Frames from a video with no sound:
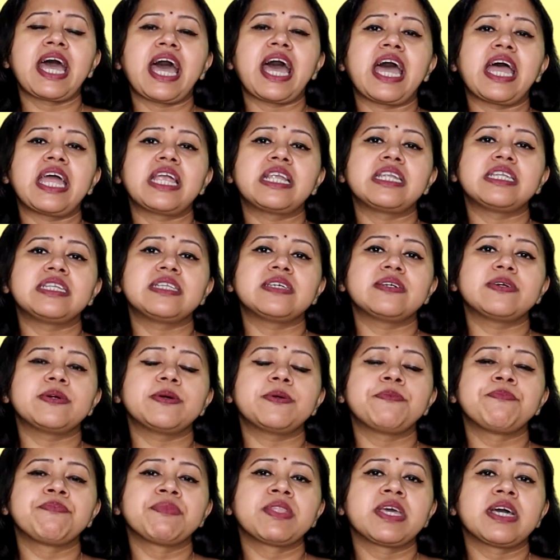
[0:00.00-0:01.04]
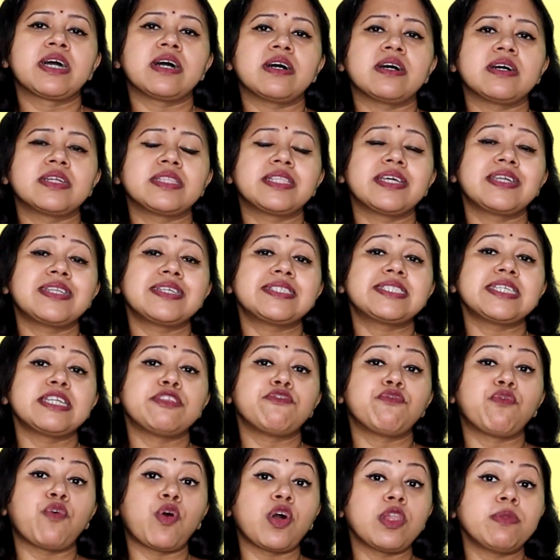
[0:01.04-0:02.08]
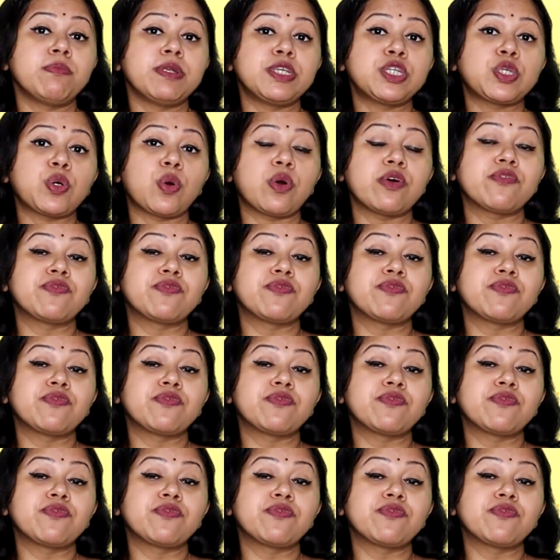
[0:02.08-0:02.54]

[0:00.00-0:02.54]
and there is involvement